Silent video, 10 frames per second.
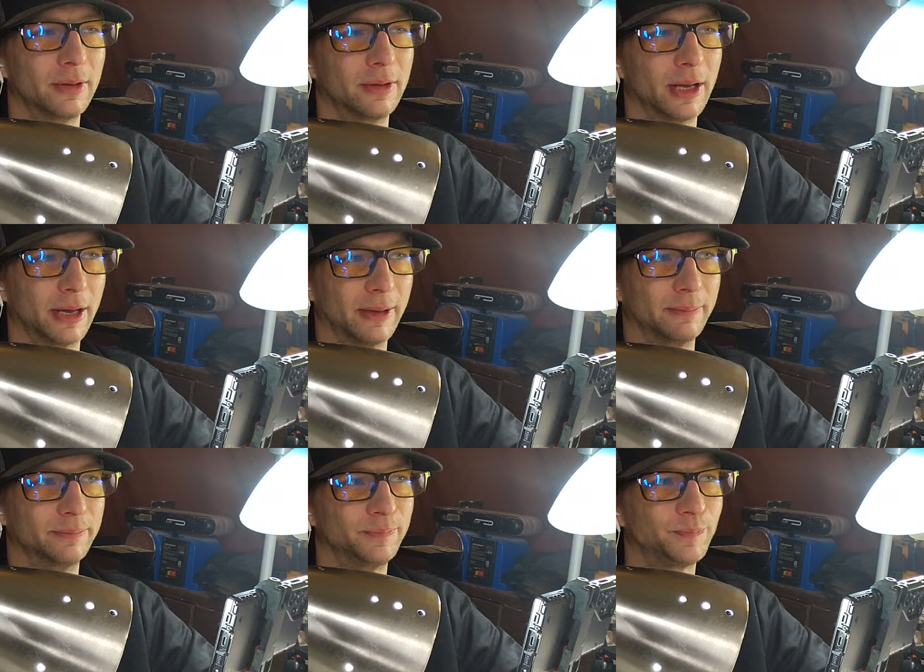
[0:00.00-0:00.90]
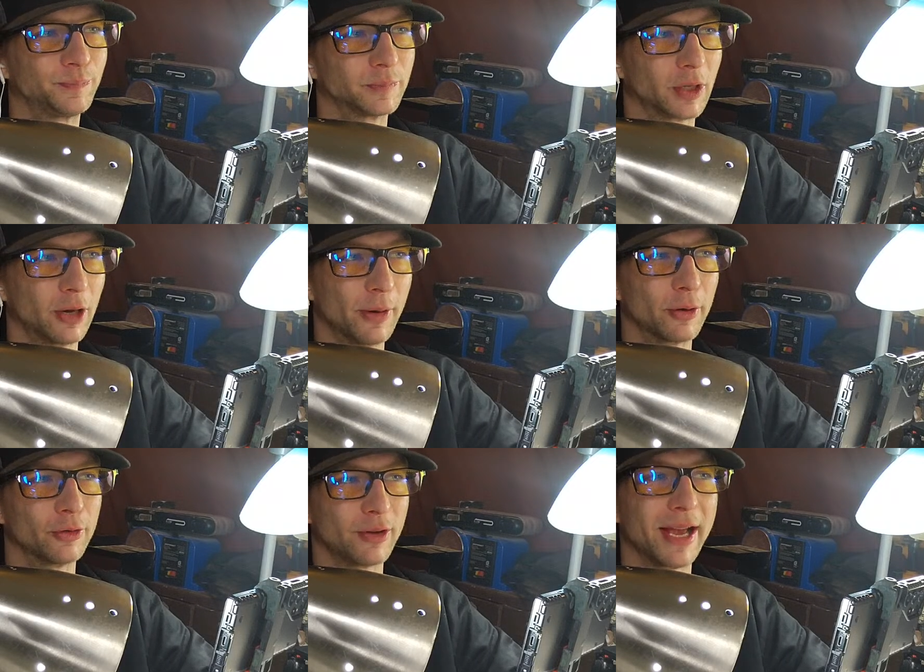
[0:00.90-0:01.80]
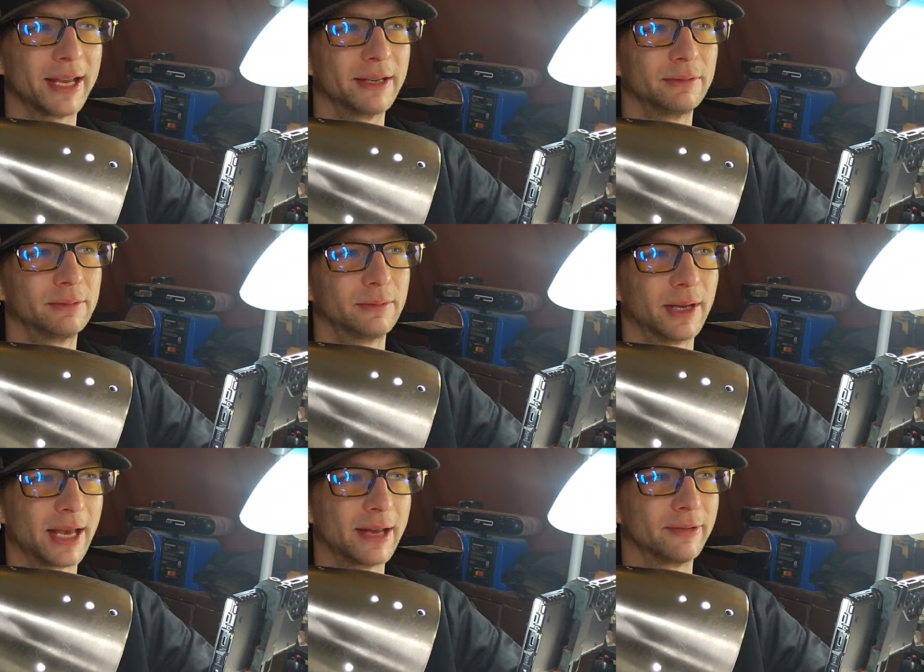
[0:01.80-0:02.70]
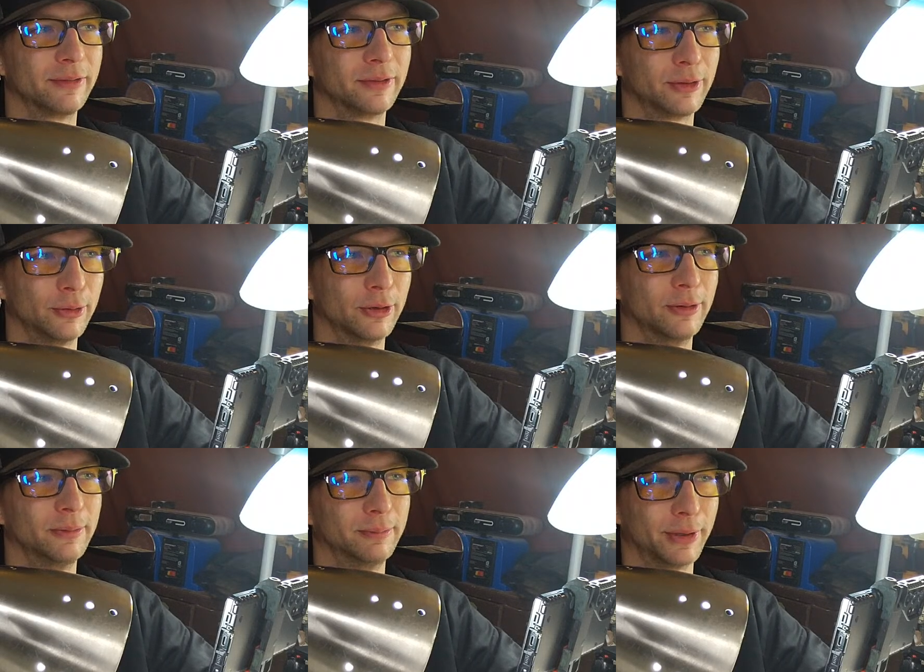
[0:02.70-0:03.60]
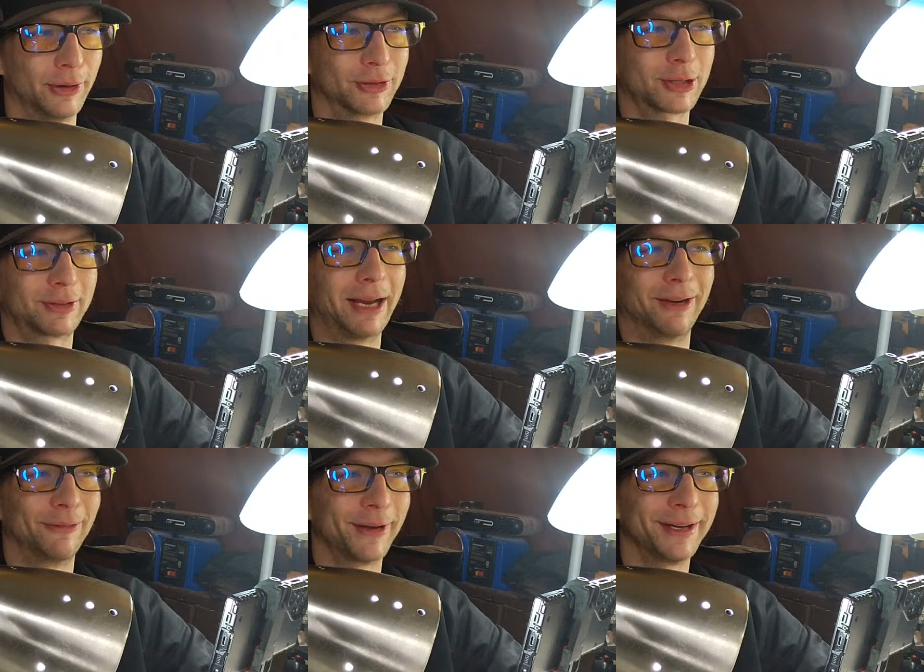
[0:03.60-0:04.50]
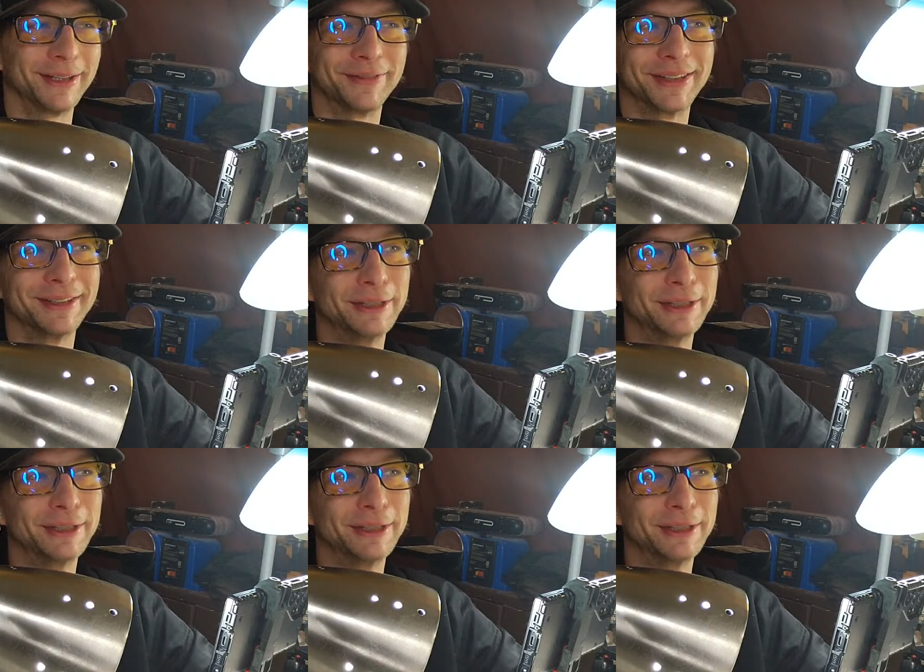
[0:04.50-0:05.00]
Komodo dragon, again, cool, but also terrified of it.